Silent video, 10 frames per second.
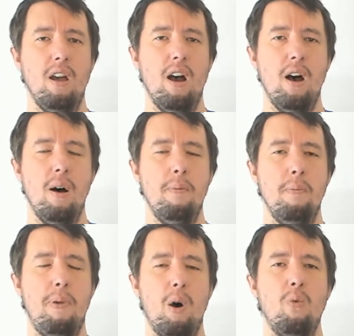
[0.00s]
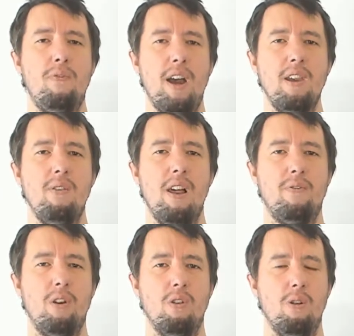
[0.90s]
But with that Year
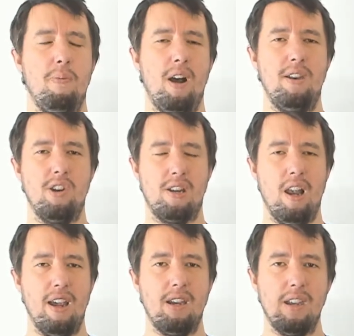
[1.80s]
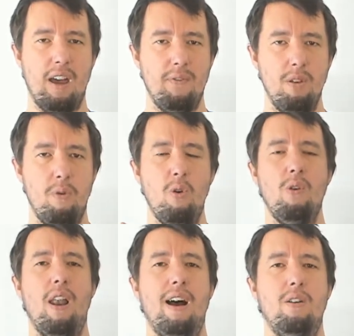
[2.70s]
11 group, I just liked having them
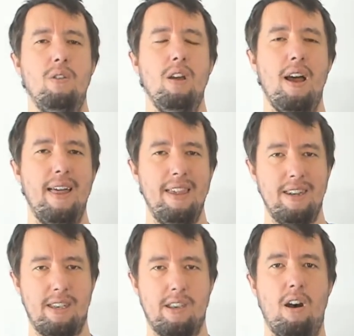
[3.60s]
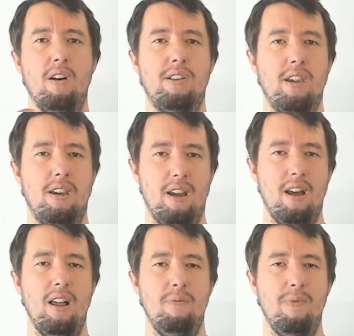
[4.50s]
all out and then starting
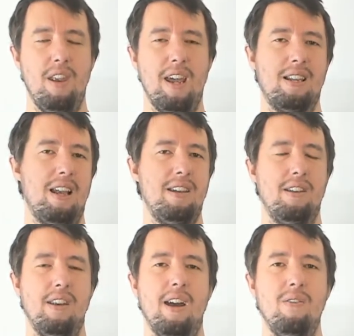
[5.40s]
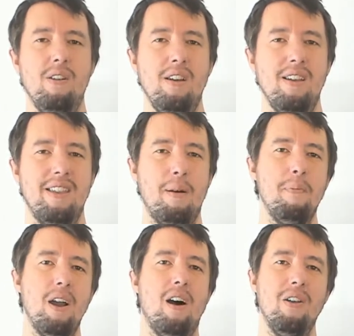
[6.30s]
the next lesson. Now, that
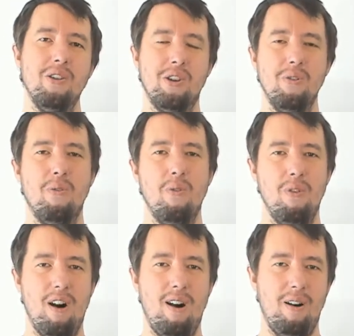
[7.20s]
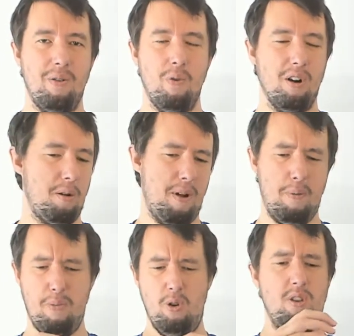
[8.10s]
might undo all the hard work
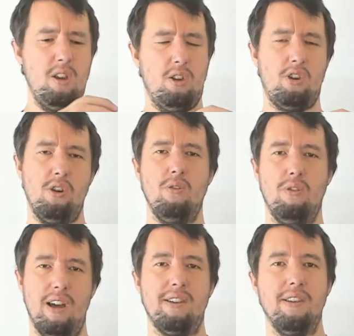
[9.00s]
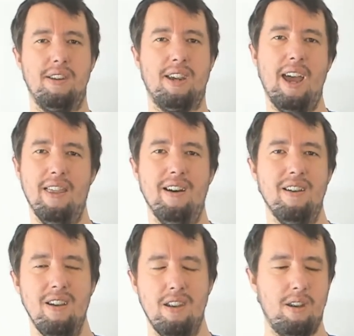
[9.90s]
about putting these 2 lessons together
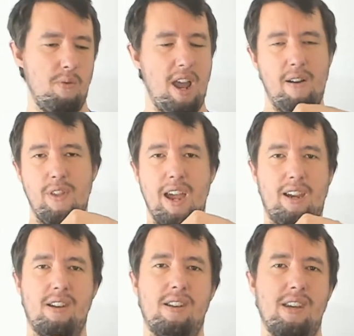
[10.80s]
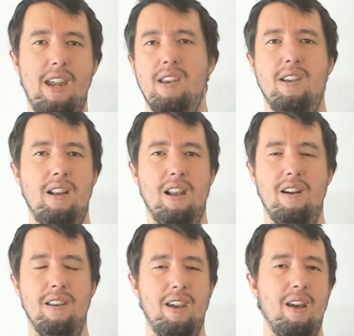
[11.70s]
so we have that extended
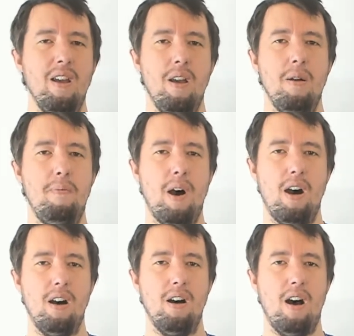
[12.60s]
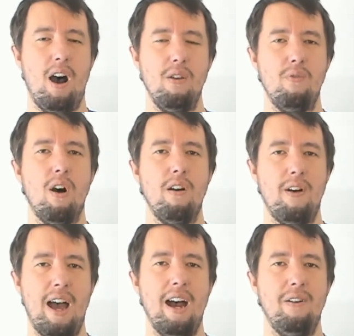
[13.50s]
learning, but I'd rather
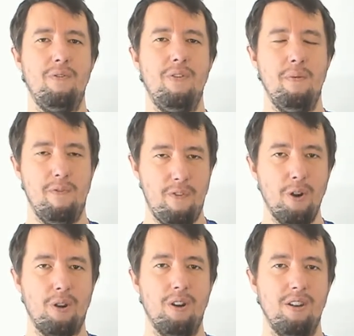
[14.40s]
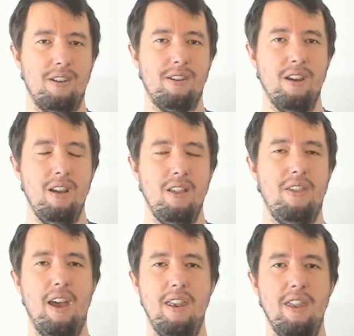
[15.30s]
have them focused
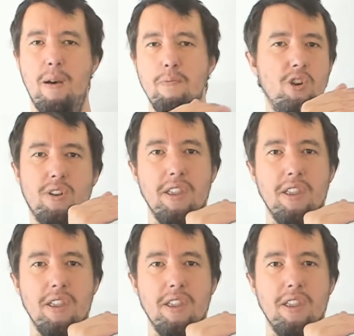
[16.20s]
than them just